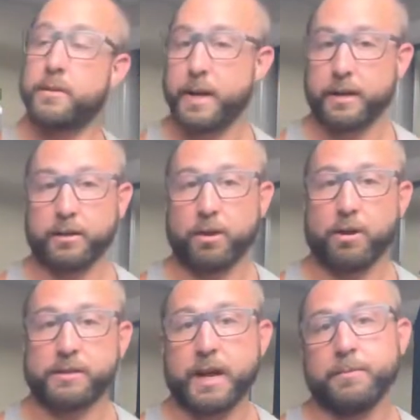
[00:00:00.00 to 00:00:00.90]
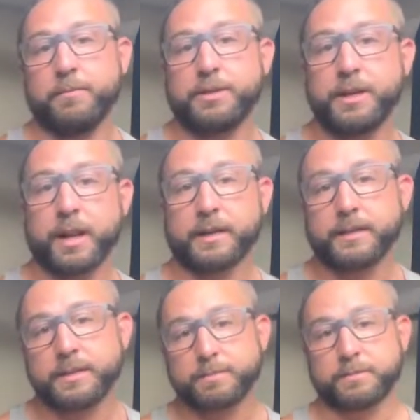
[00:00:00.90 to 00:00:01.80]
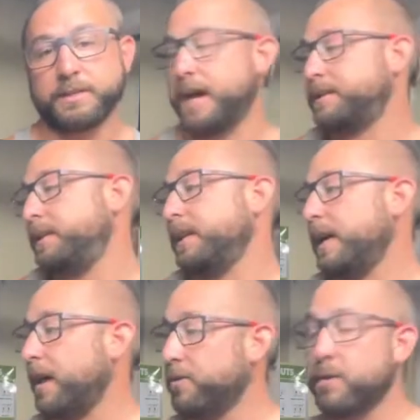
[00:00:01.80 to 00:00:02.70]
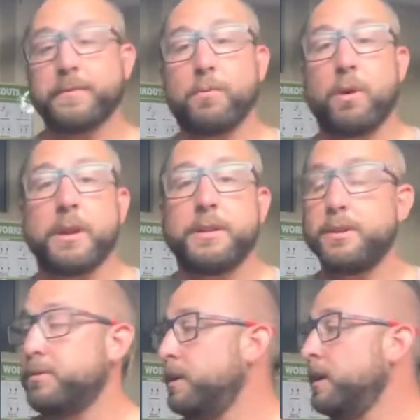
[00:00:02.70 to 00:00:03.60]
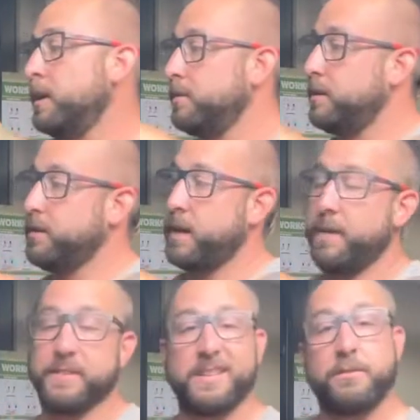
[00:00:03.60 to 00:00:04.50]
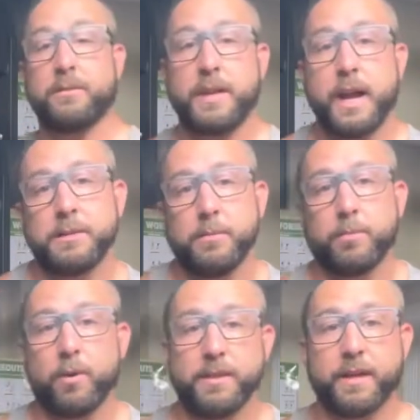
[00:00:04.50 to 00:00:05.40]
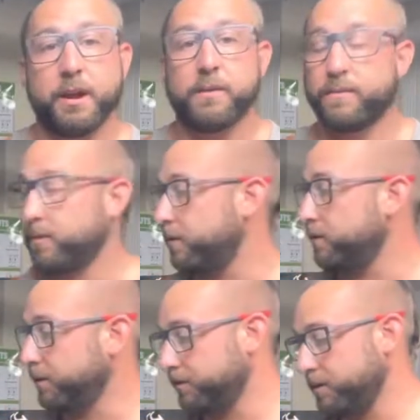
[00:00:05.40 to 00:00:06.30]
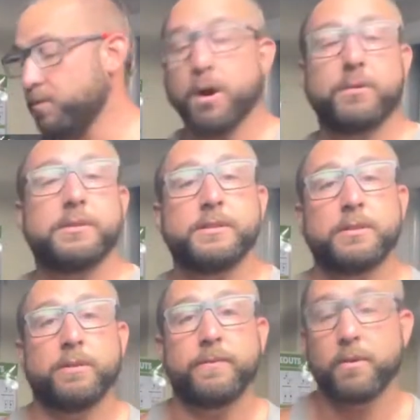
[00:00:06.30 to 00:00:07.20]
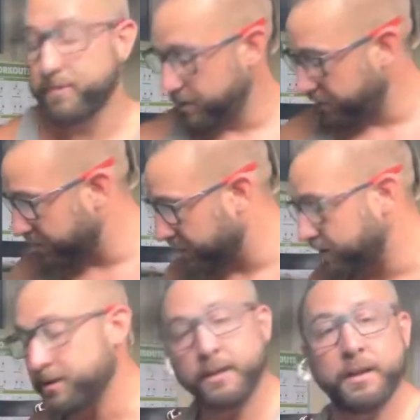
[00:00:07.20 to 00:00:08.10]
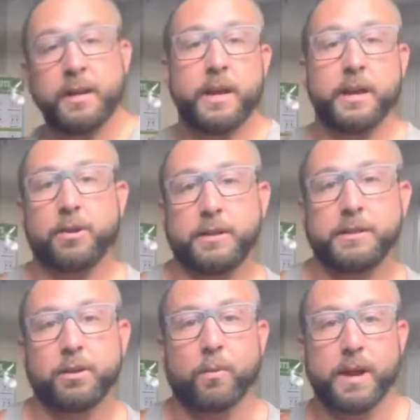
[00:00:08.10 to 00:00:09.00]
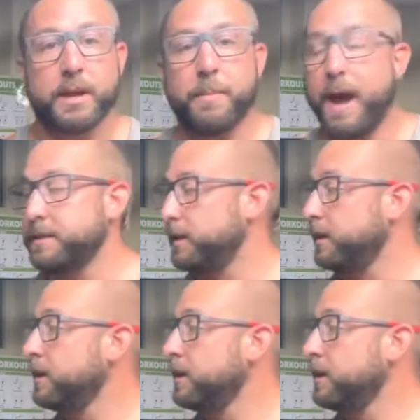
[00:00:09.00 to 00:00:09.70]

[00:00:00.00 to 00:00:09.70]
take a cross cable machine like this, attach it together if you wanted to. And you can have a single attachment point there for doing rows and so forth, and you just increase your weight capacity.